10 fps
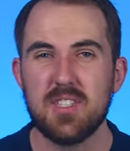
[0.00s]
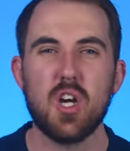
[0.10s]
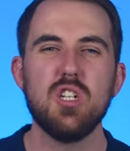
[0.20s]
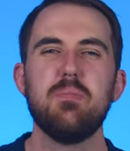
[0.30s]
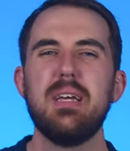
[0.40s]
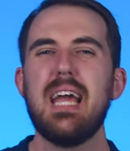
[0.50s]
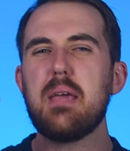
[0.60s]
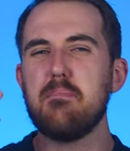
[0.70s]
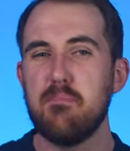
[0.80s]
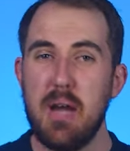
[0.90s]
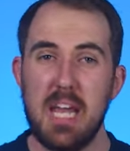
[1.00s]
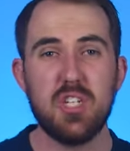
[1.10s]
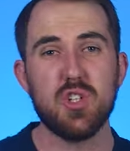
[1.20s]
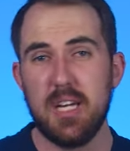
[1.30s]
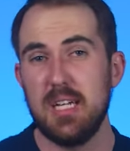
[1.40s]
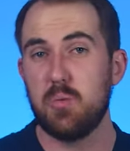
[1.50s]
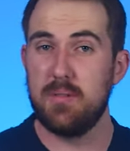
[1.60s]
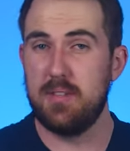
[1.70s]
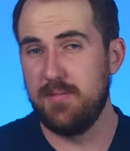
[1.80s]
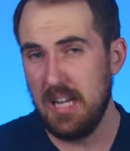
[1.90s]
going to be a major hit
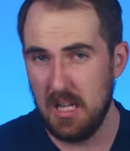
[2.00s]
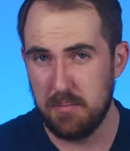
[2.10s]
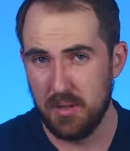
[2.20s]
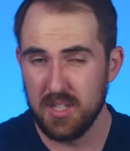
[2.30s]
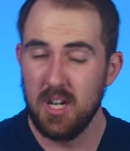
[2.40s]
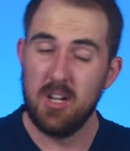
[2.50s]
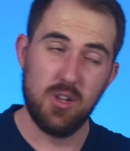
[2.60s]
with developers.